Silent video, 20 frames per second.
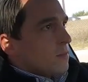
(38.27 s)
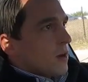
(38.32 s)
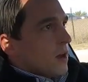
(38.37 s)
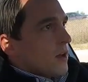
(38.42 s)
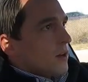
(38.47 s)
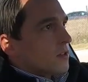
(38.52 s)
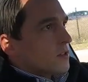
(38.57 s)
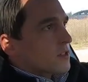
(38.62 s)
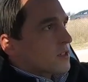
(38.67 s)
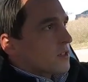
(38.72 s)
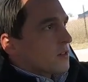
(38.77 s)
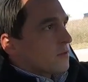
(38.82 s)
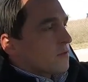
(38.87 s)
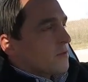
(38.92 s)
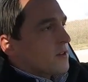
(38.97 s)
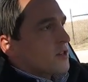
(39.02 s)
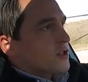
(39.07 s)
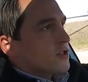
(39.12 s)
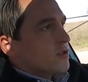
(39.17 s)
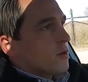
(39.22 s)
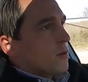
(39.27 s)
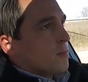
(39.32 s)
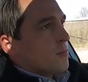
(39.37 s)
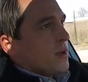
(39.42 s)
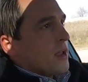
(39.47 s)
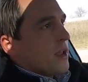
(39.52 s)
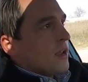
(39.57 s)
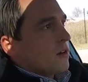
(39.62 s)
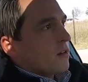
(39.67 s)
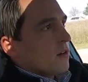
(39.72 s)
model is going to feature a
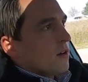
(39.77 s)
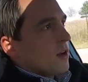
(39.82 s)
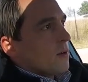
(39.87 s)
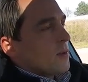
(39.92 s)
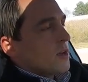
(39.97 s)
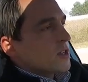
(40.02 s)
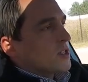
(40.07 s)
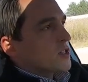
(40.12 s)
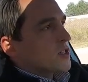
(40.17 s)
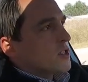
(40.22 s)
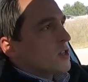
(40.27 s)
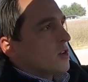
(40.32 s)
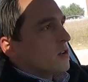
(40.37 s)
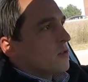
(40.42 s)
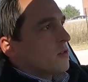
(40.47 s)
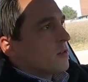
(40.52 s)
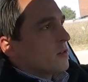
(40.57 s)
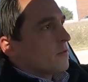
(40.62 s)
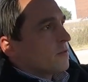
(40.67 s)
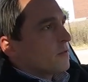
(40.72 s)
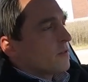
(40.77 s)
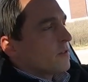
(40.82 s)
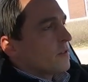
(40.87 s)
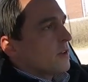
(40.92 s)
panoramic sunroof.